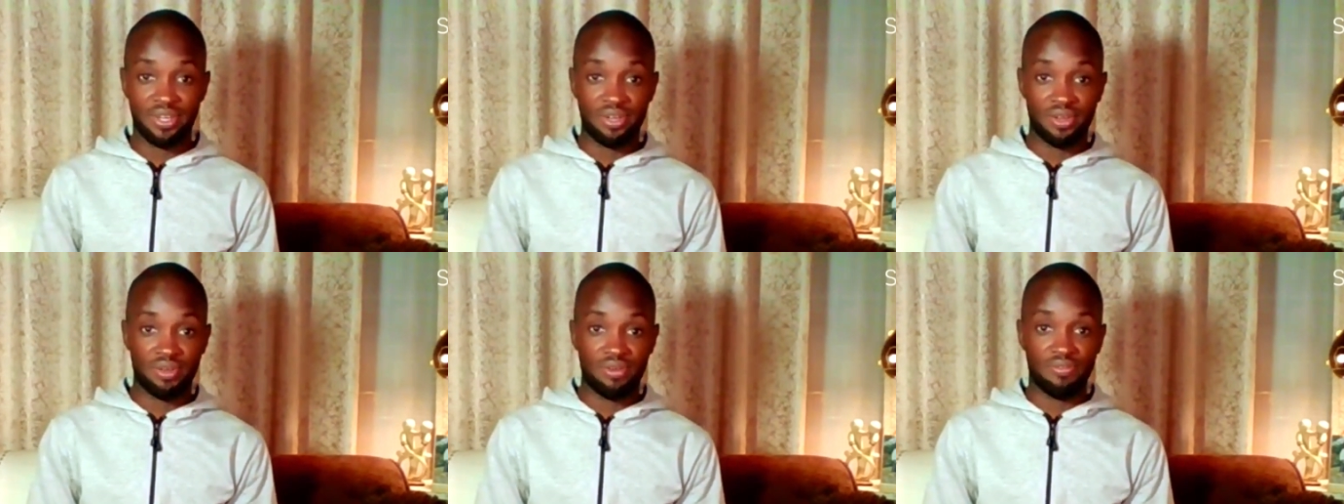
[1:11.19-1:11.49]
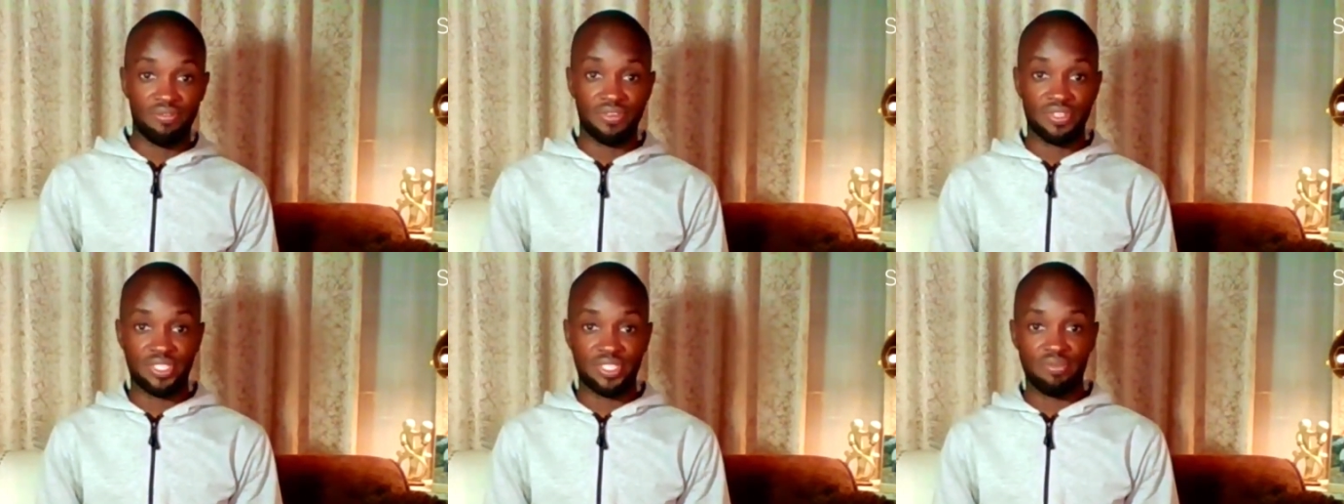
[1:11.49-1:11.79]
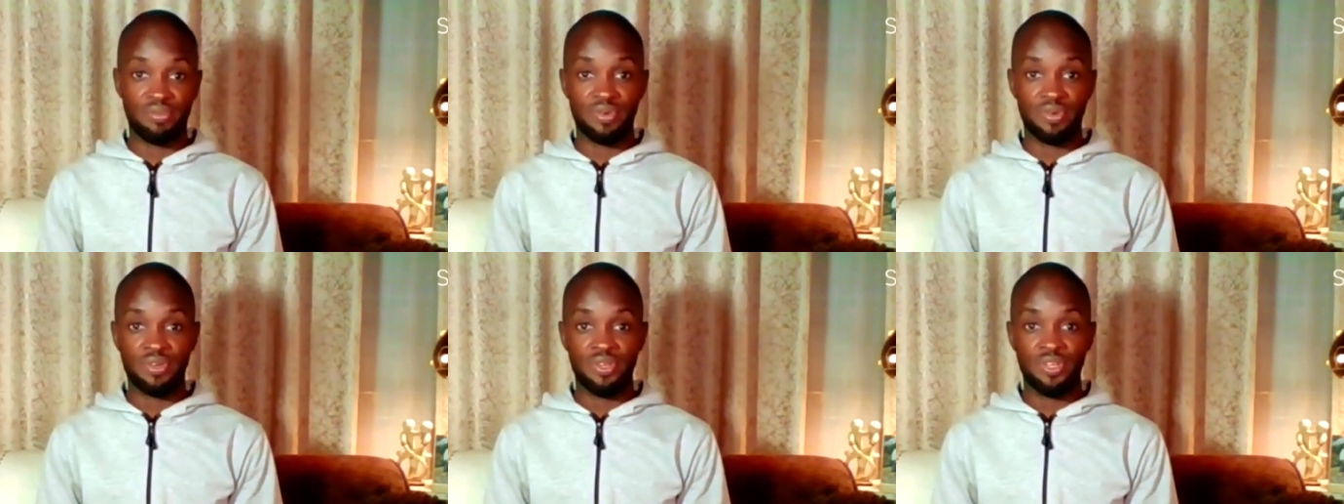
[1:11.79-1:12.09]

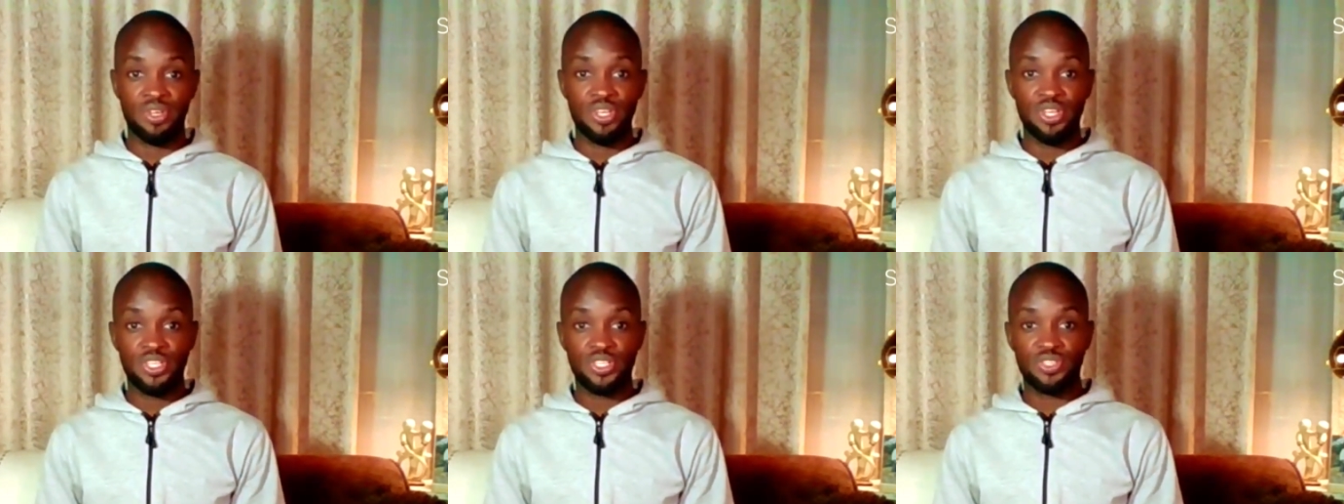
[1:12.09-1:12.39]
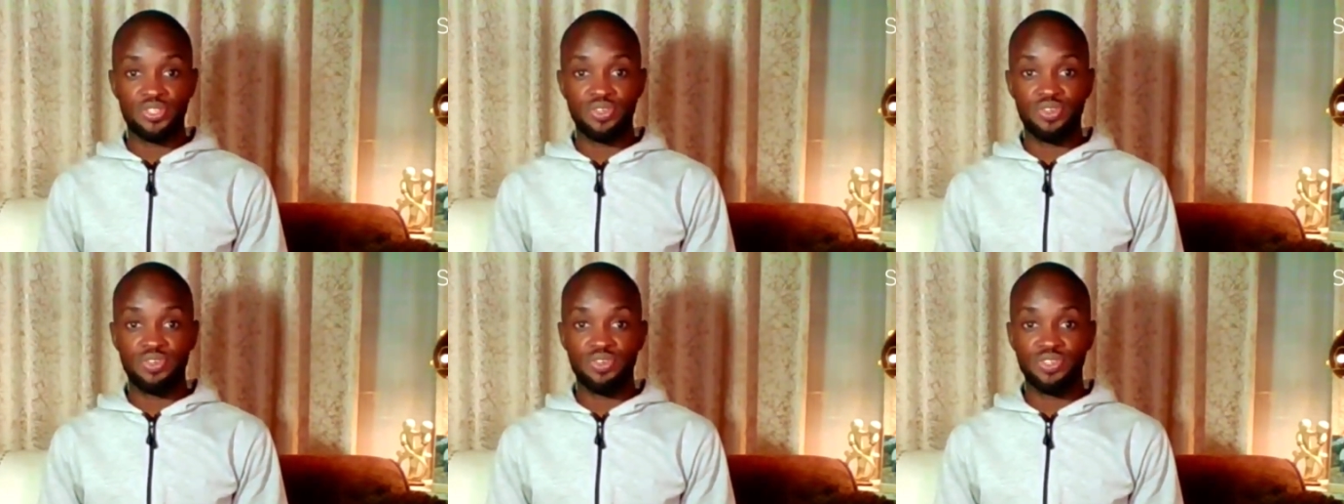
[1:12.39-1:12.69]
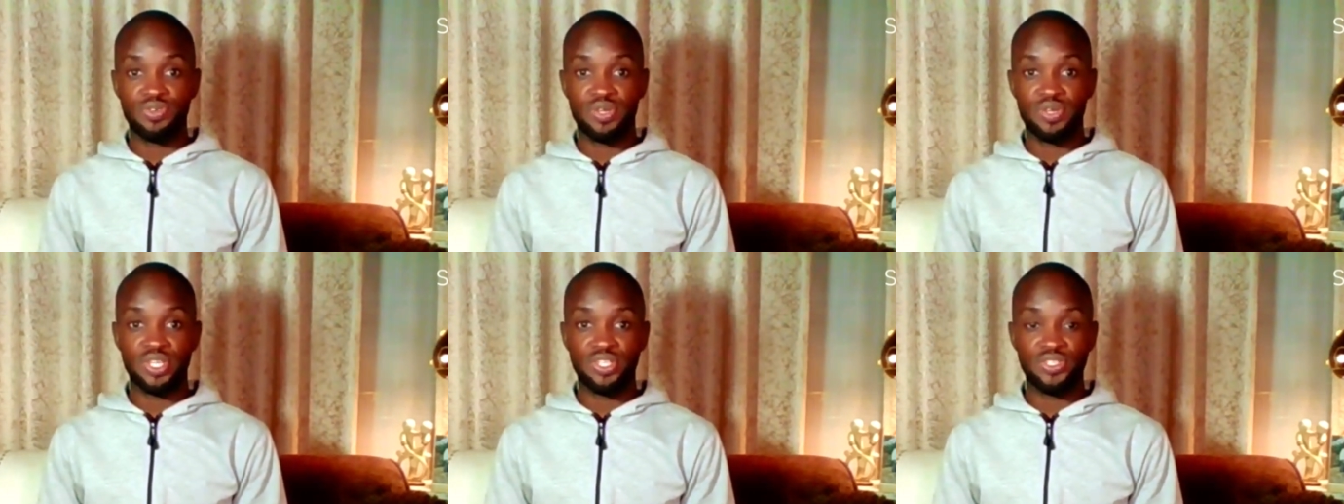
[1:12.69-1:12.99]
comfortable so you don't
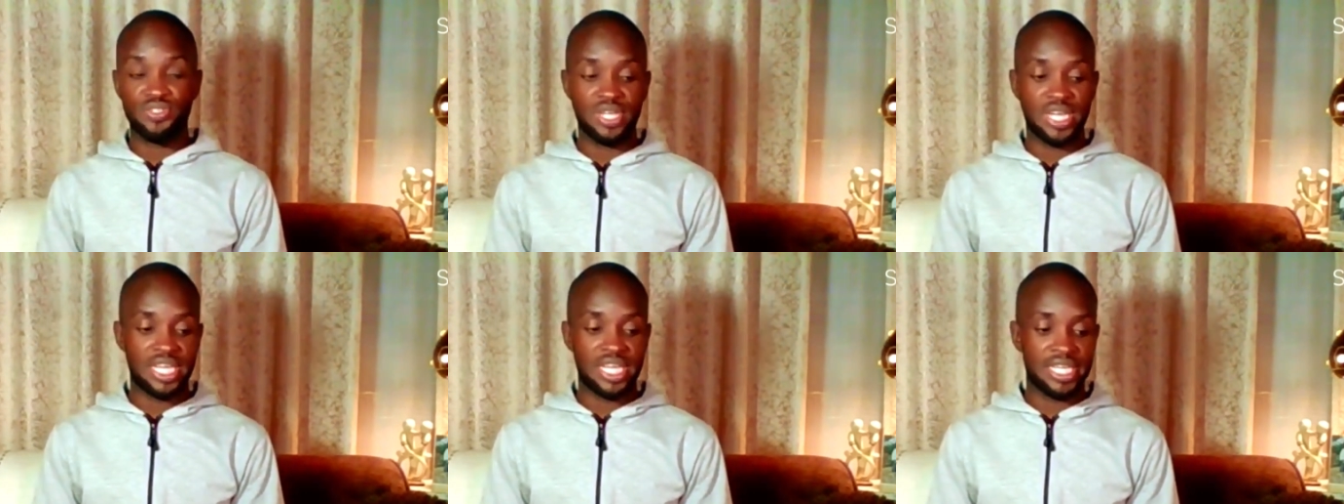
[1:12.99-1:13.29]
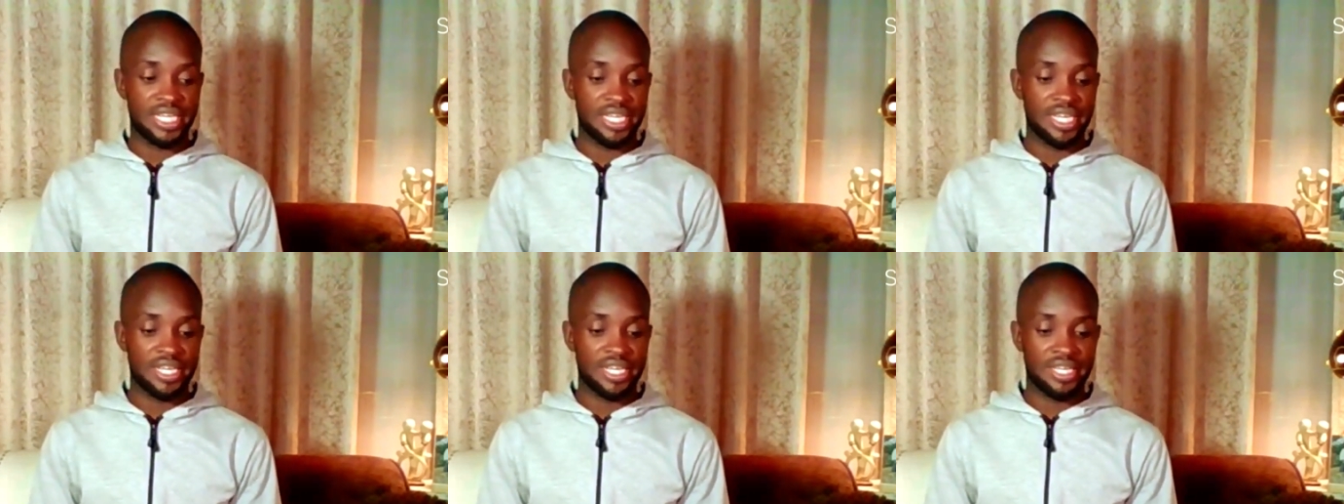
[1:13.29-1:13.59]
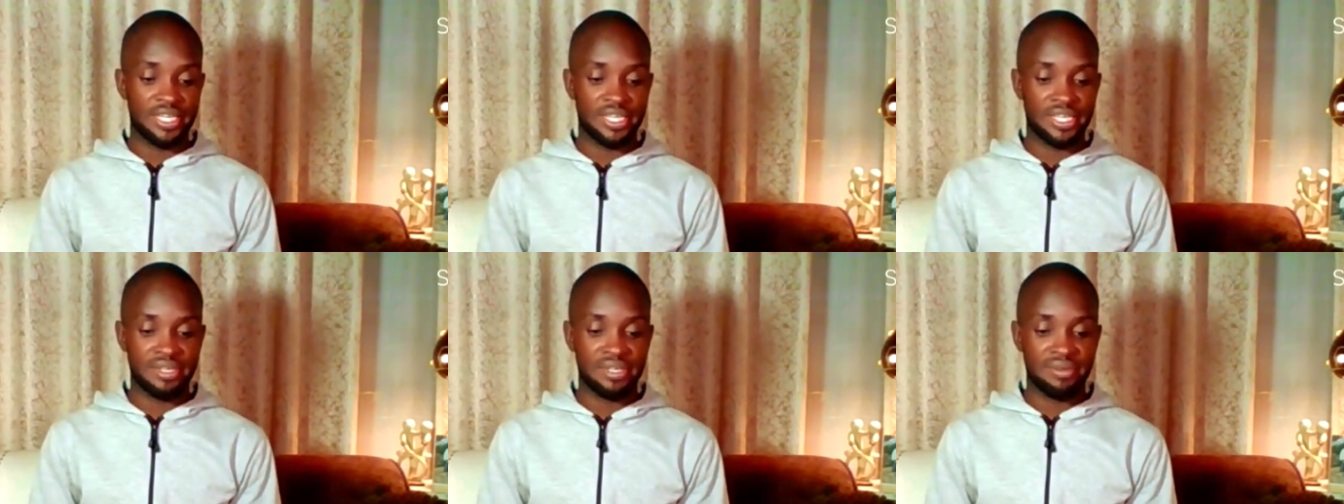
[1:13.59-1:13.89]
want to like
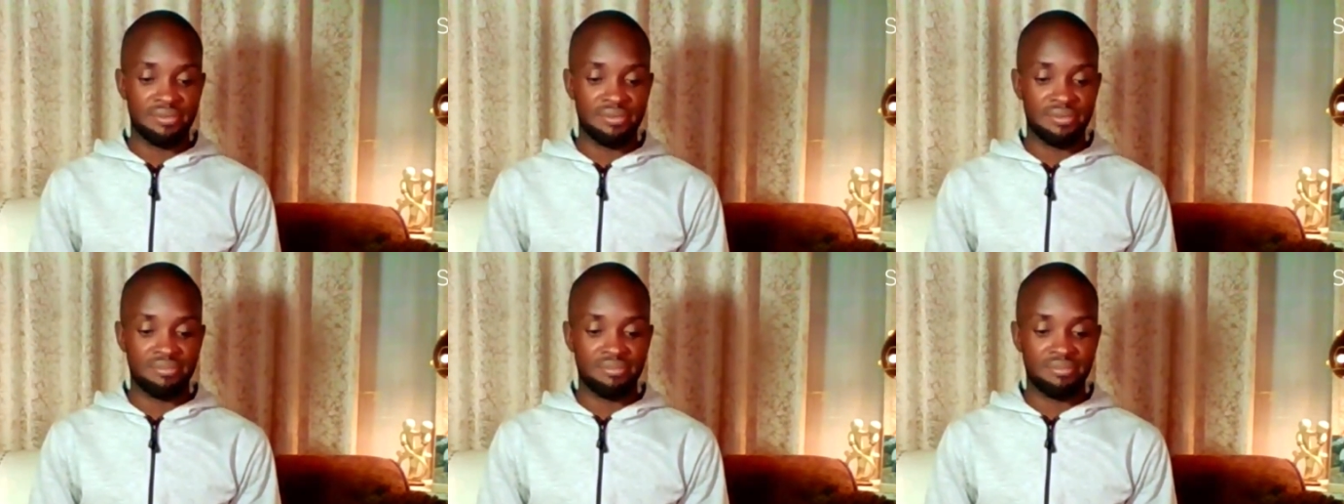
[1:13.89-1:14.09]
uh,